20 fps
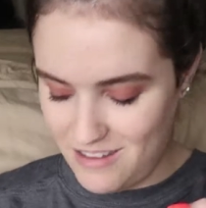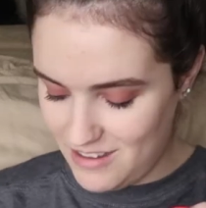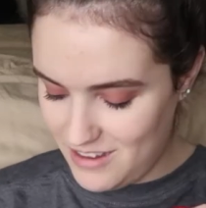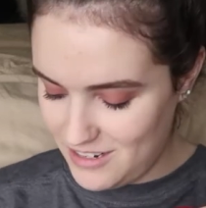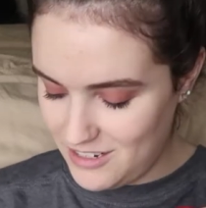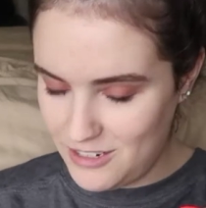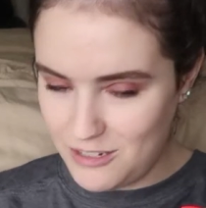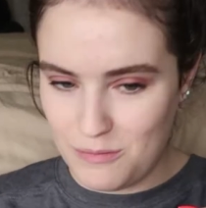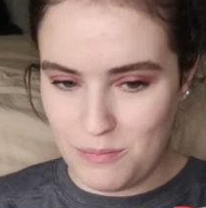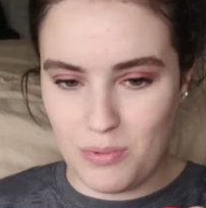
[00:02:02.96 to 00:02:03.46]
You
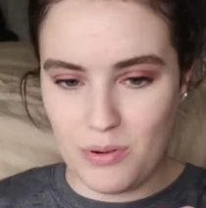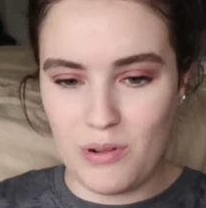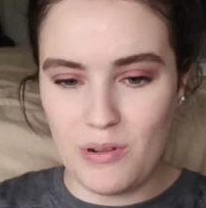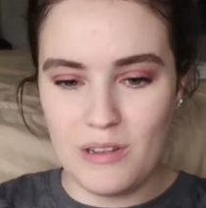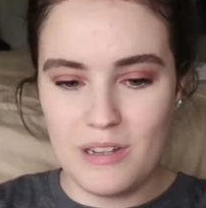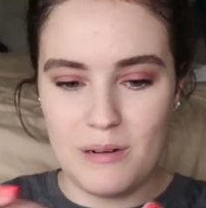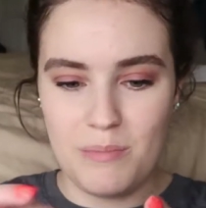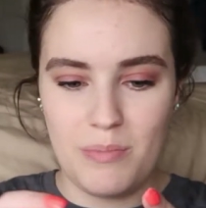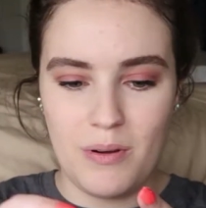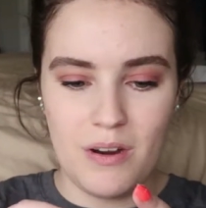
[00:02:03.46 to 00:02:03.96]
can just
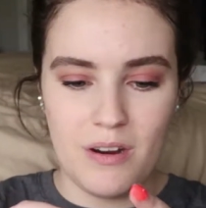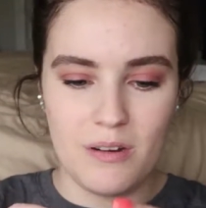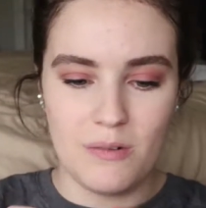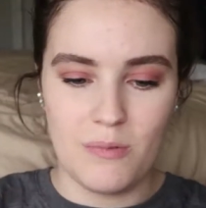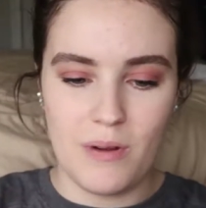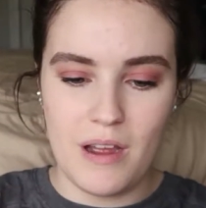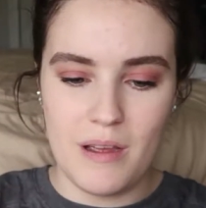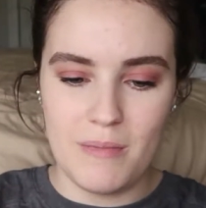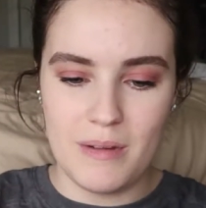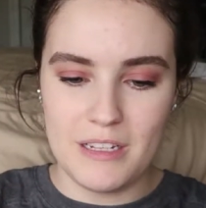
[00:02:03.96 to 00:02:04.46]
pull it apart.
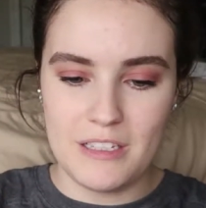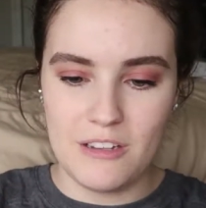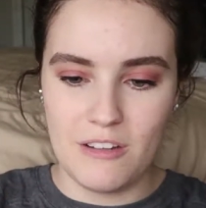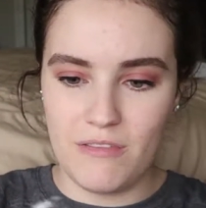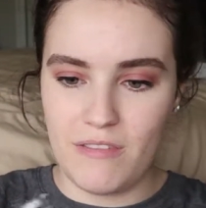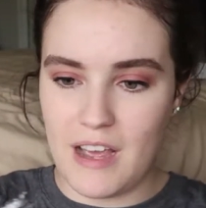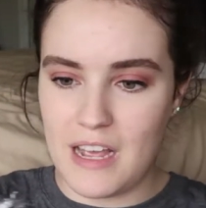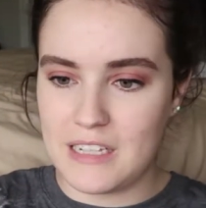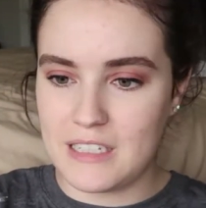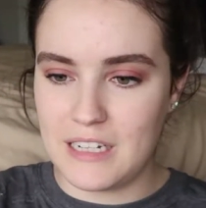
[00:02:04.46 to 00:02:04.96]
Why am I
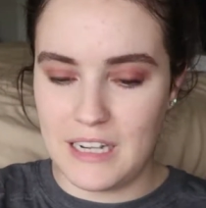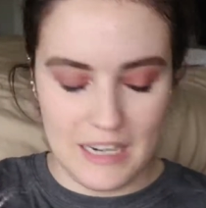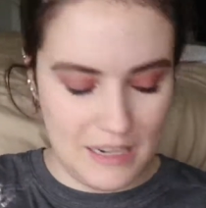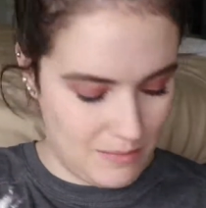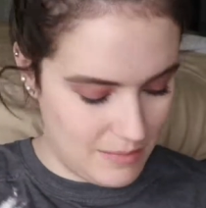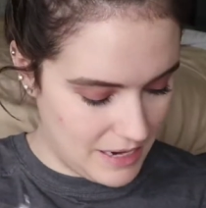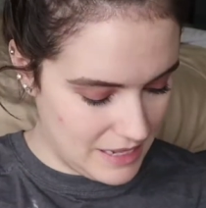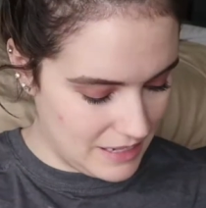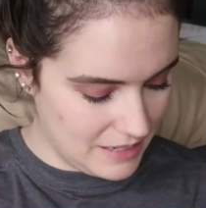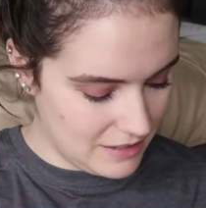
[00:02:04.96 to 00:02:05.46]
so
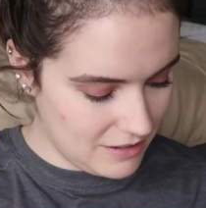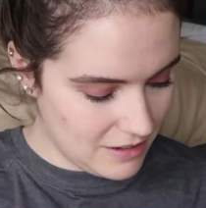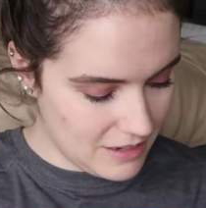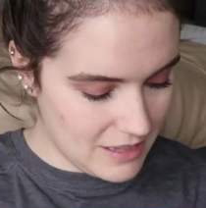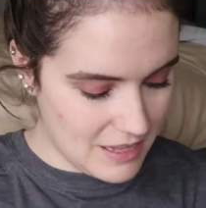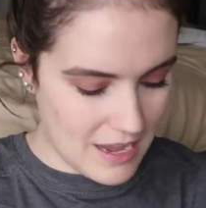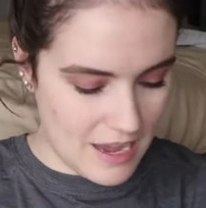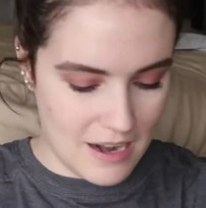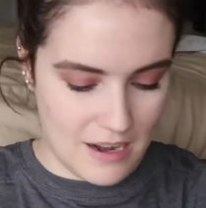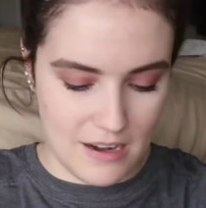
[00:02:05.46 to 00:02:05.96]
fascinated by this? Look
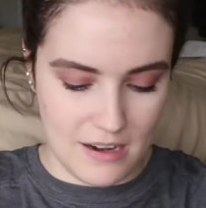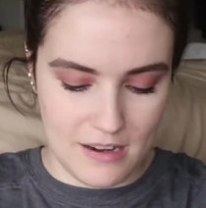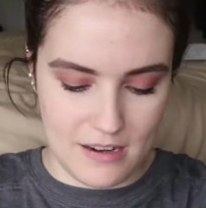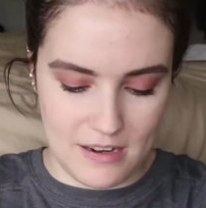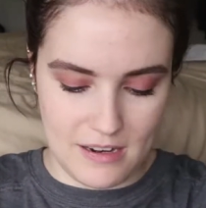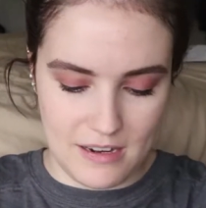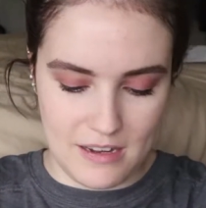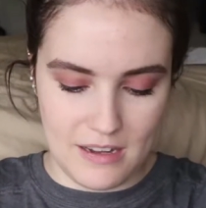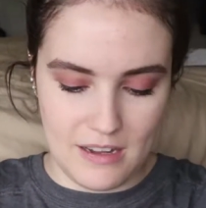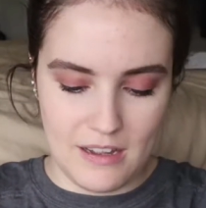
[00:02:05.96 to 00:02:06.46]
at that.
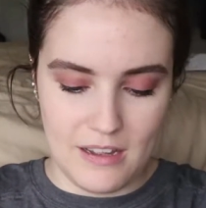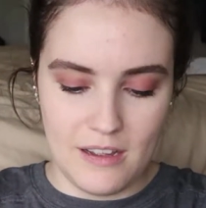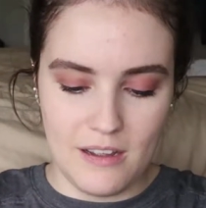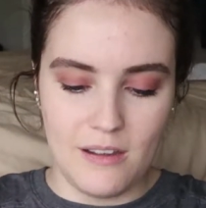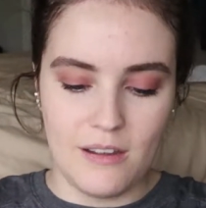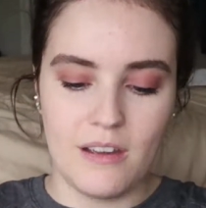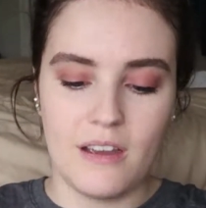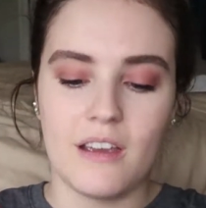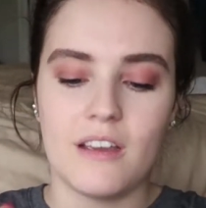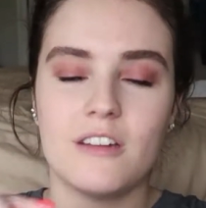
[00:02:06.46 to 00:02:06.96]

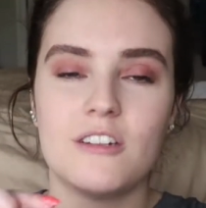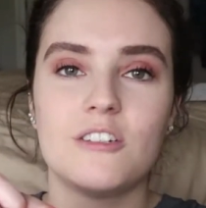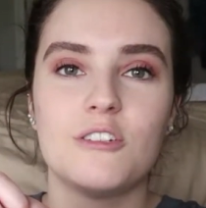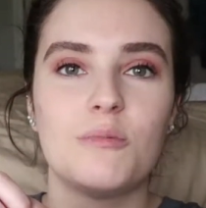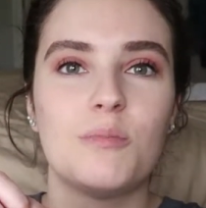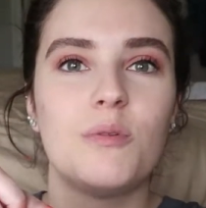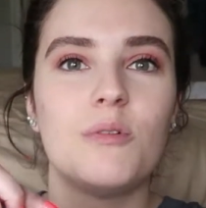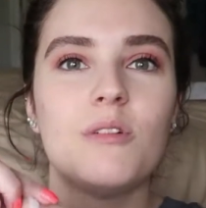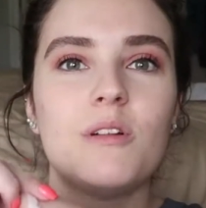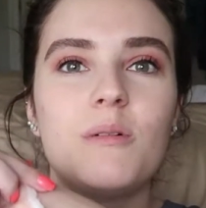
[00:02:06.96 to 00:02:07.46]
I can
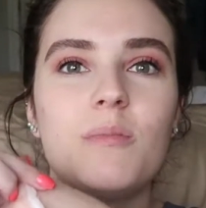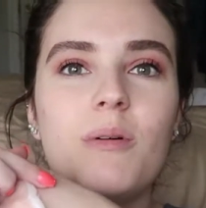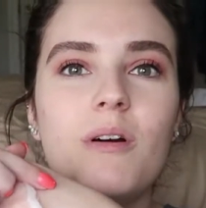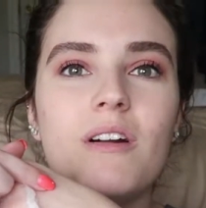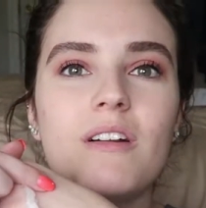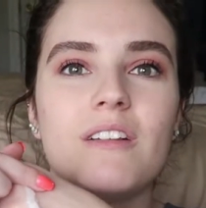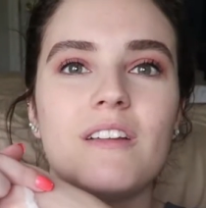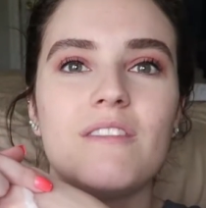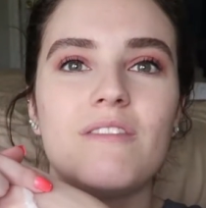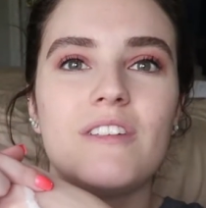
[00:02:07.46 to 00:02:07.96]
just pull it
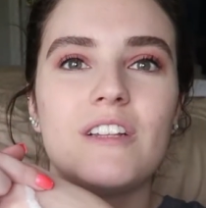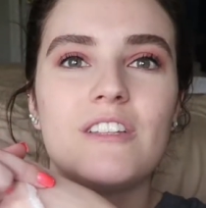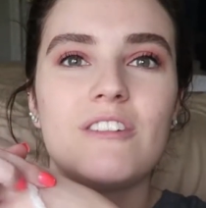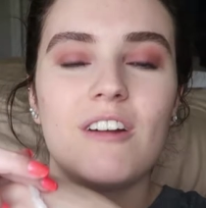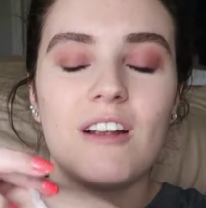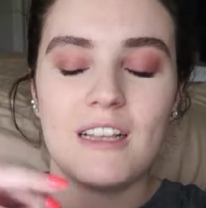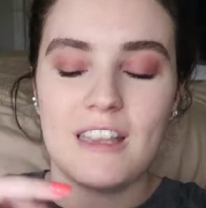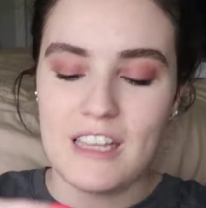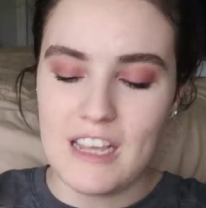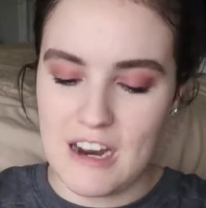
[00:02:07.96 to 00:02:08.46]
apart and it fits
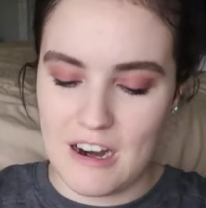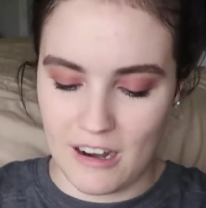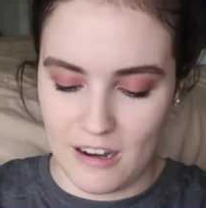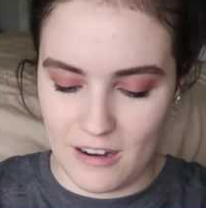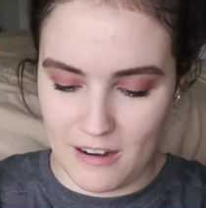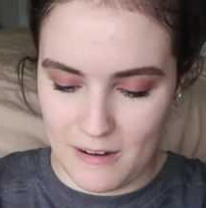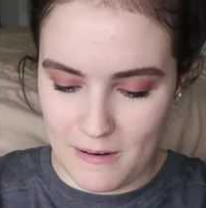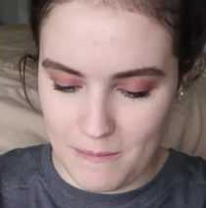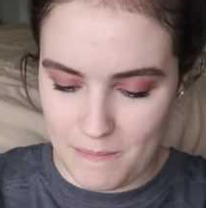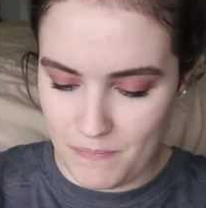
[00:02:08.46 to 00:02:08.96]
right there.
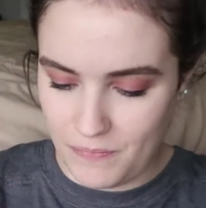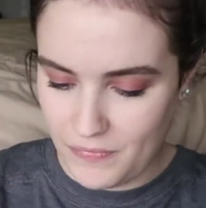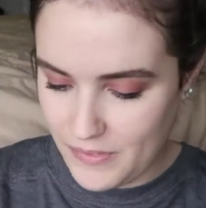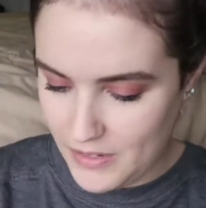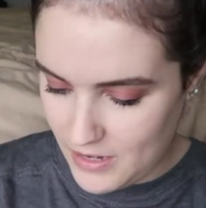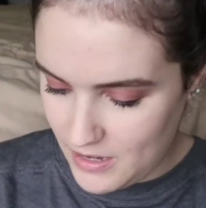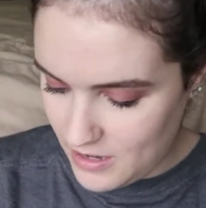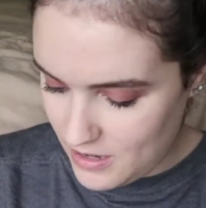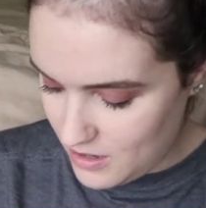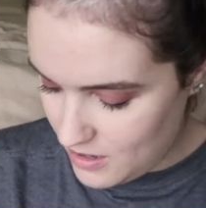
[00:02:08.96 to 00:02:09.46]

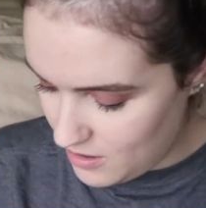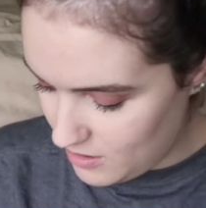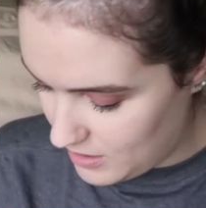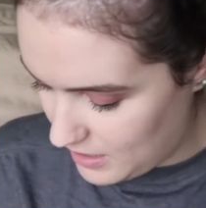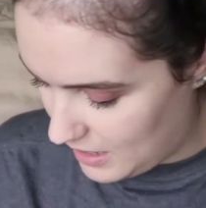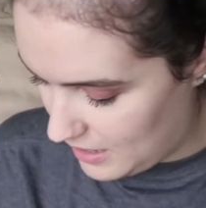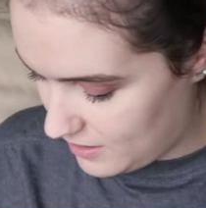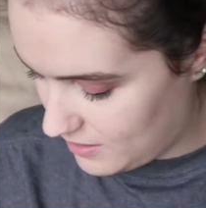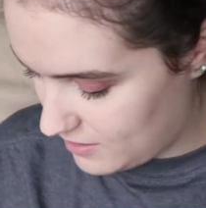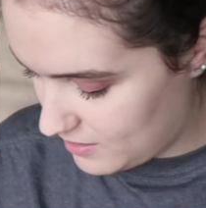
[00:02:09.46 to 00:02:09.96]

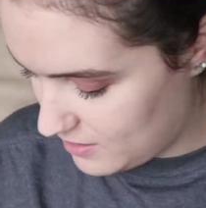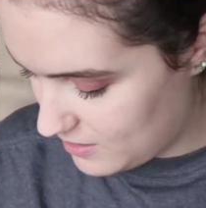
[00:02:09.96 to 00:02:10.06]
Okay.